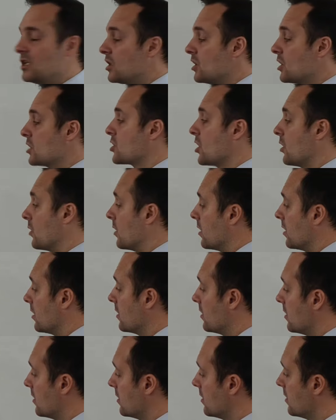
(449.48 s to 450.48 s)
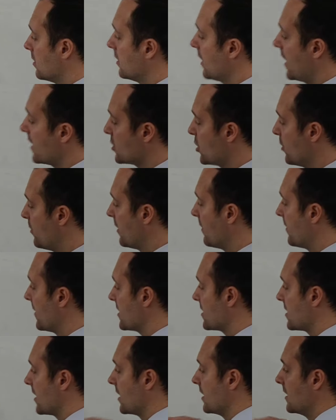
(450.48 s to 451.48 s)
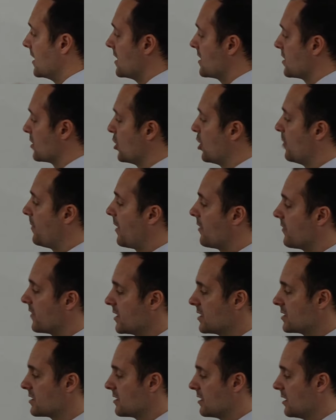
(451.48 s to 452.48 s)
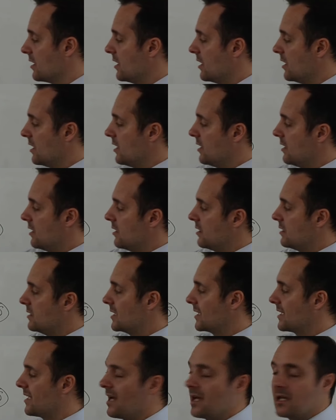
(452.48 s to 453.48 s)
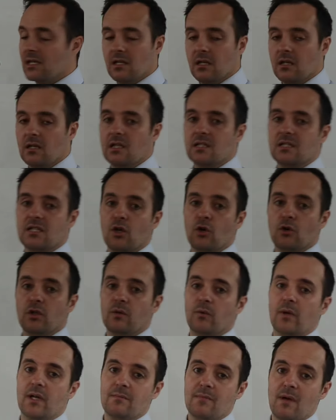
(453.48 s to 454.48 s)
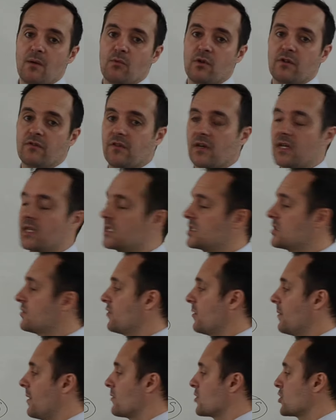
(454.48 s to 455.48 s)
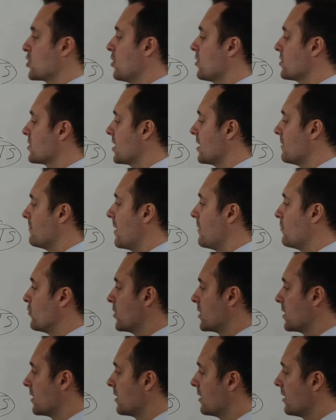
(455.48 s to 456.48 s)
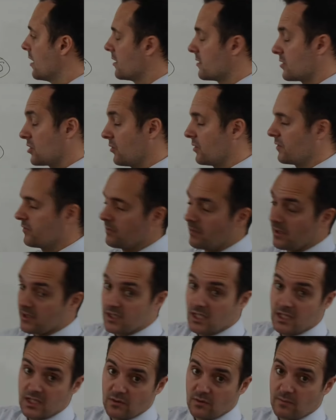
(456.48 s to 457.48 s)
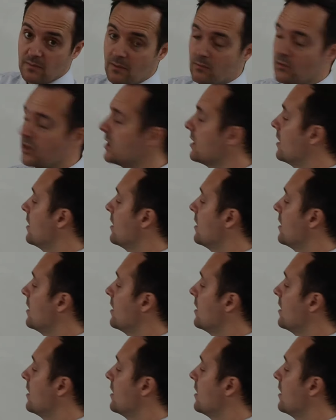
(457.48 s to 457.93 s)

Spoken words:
So, last couple of bits that you need to know about this. Decay is the only way memory fades from our short-term memory, from our sensory memory.